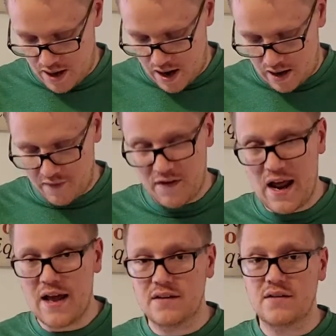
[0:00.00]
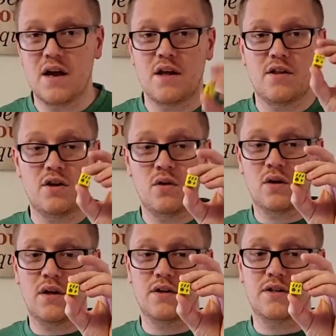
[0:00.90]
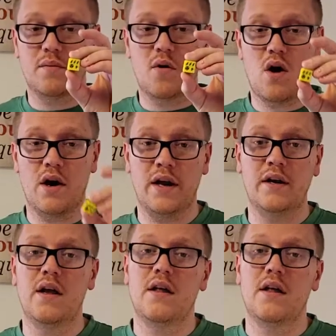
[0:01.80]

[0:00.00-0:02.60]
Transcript: And if it has the nuclear symbol on it,